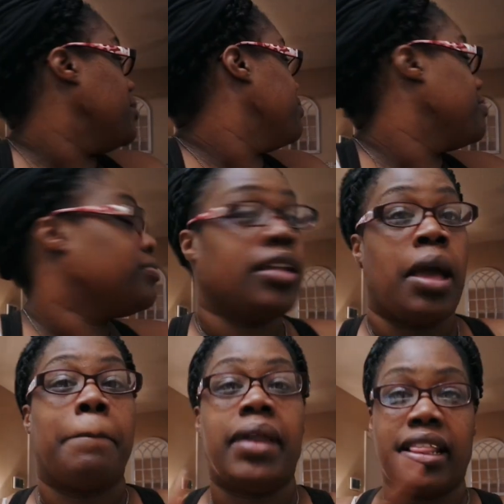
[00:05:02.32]
me,
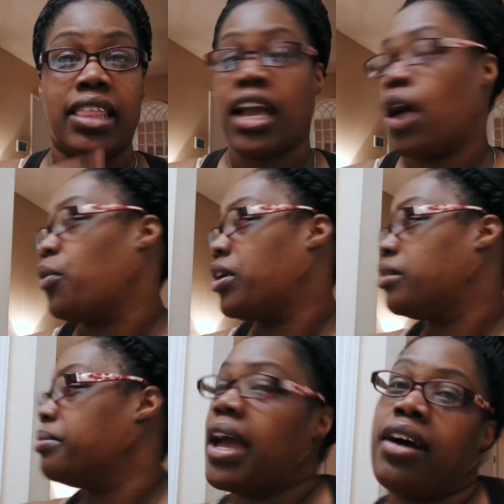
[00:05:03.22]
but I think I'll
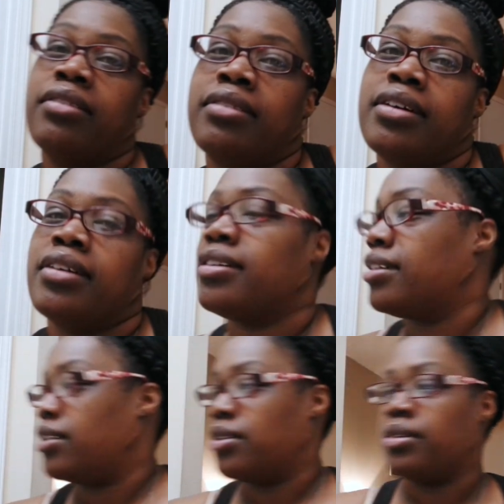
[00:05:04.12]
wear them down
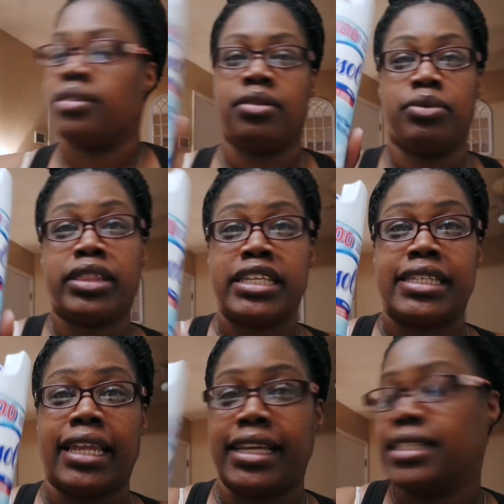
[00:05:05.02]
with
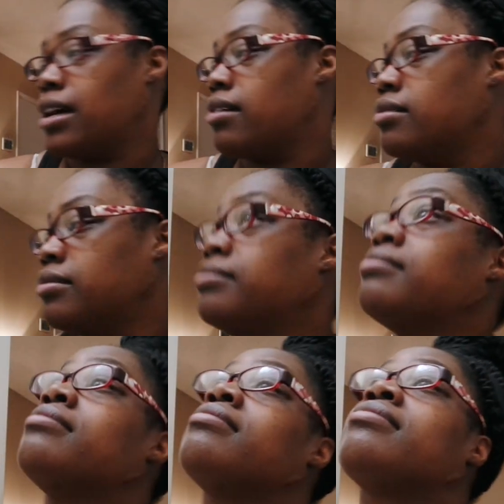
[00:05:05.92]
this Lysol.
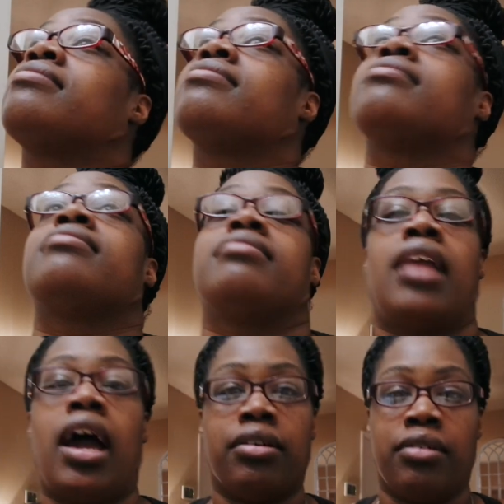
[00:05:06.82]

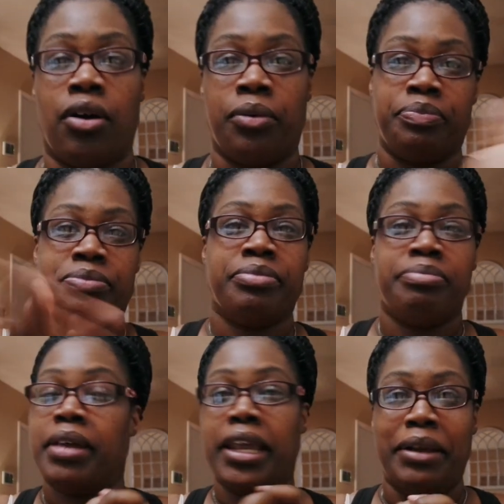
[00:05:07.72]
I don't know,
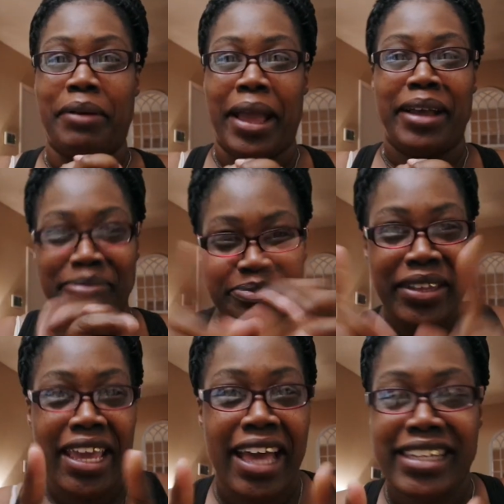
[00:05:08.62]
but anyway,
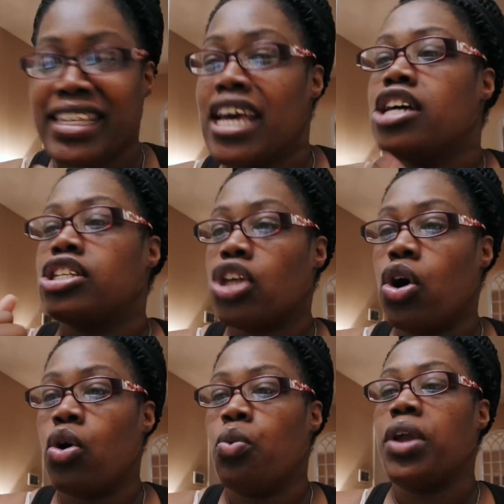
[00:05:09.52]
yes.
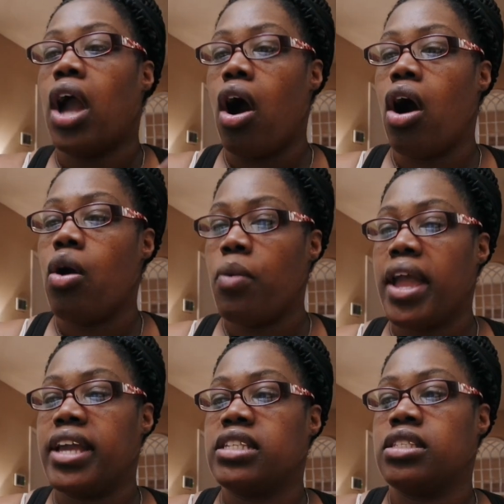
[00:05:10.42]
So we
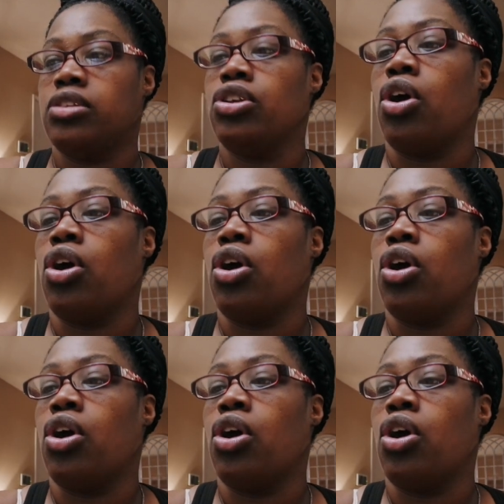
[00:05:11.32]
always,